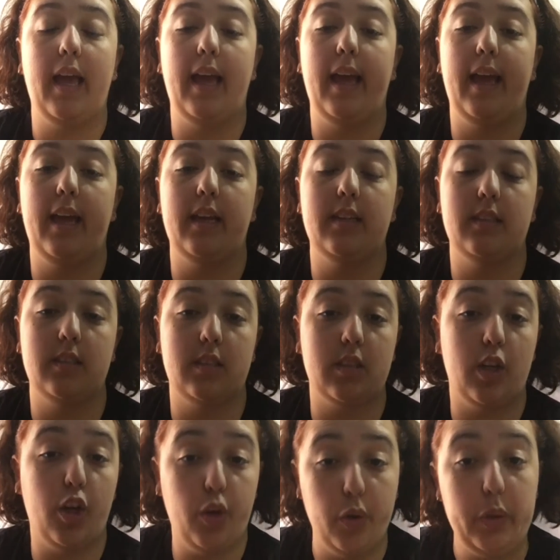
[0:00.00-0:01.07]
and
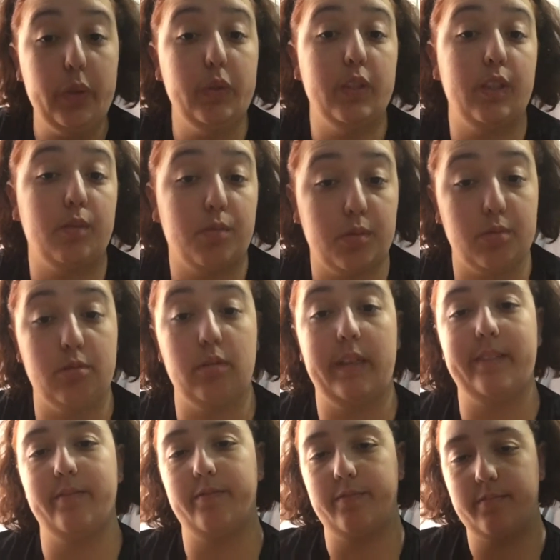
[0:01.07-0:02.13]
her losing Rue
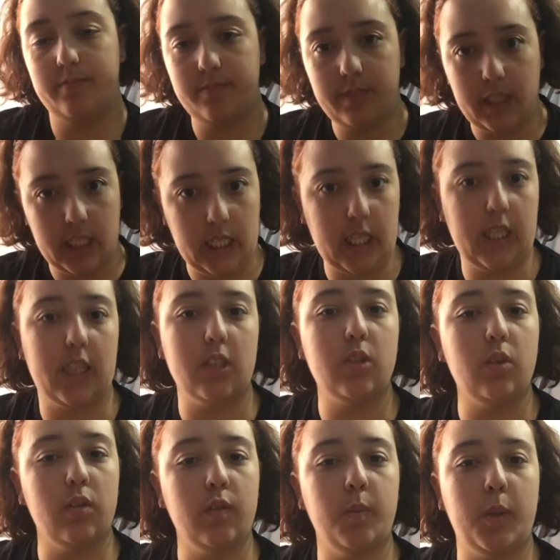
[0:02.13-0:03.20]
and feeling that
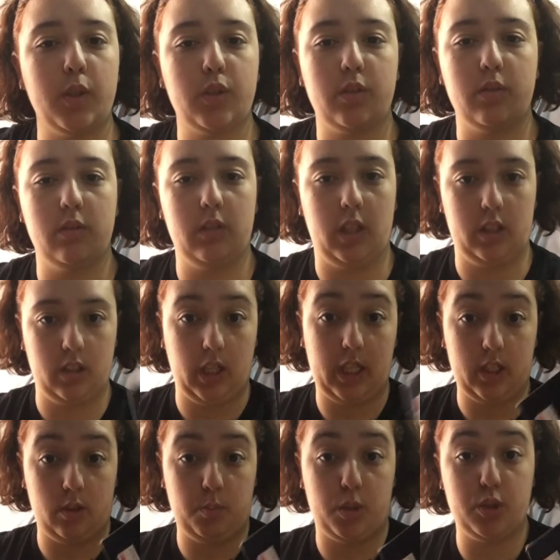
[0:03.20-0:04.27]
sort of emotion and
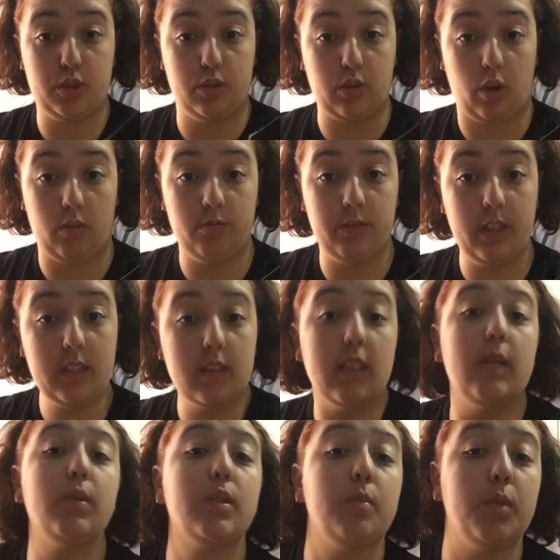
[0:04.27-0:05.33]
that emotional conflict,
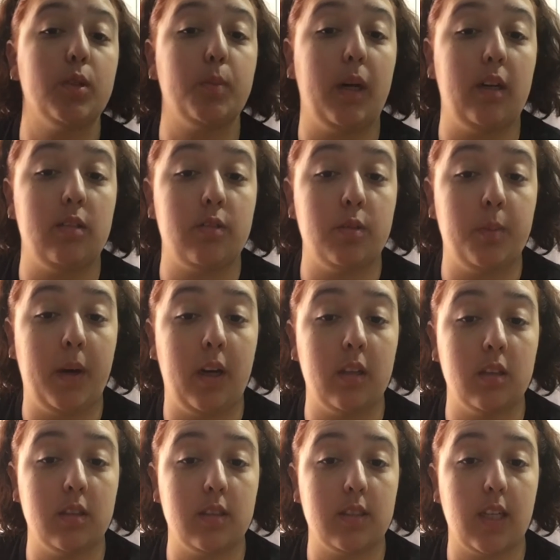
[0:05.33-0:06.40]
that was the most powerful part
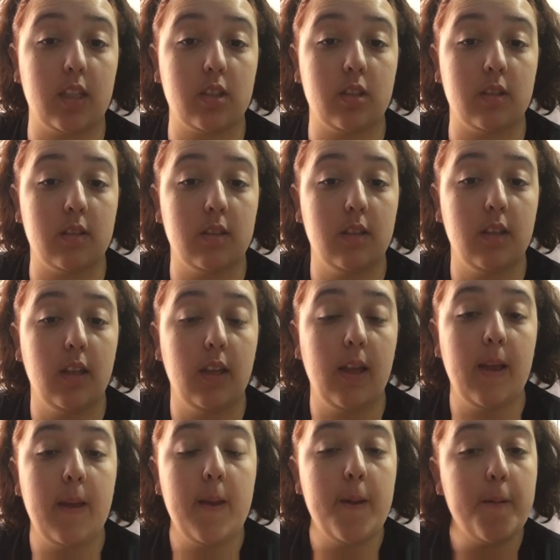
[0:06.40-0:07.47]
in the section.
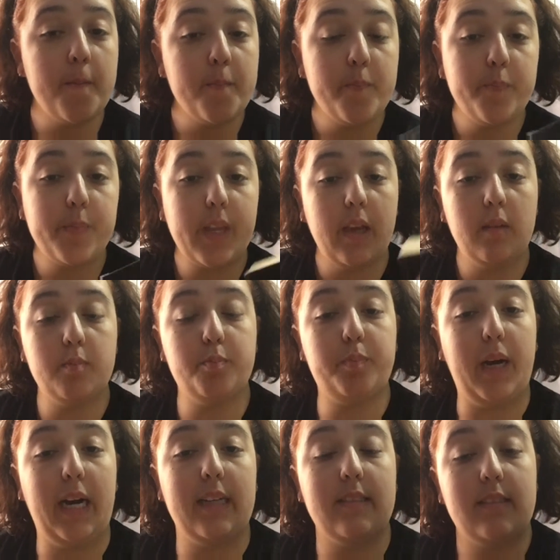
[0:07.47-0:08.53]

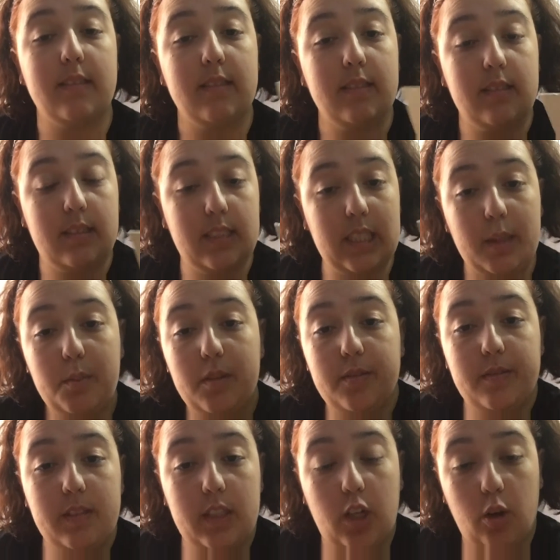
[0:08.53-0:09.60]
But some
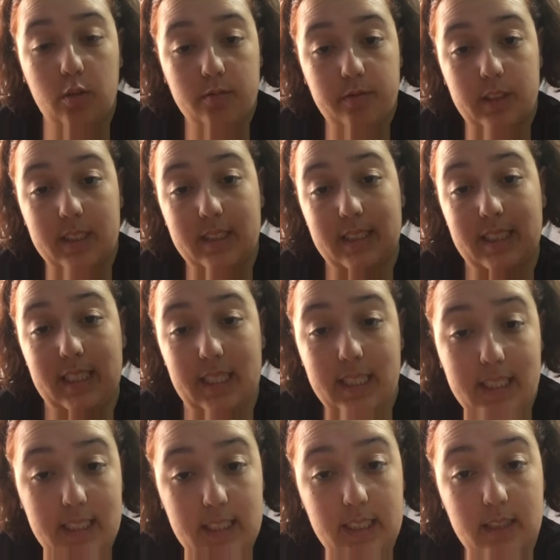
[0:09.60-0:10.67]
of the conflict
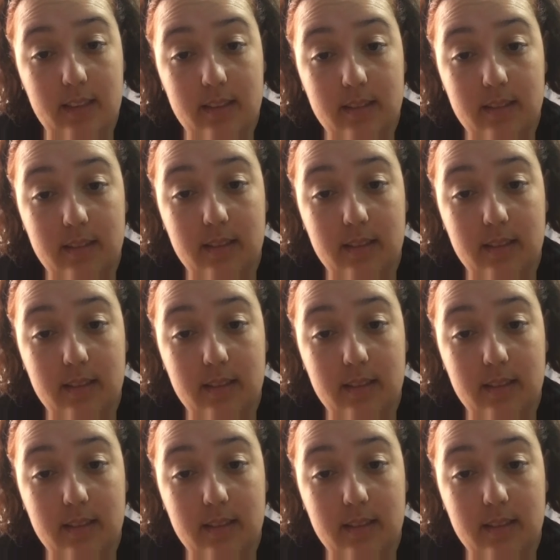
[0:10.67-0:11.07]
in here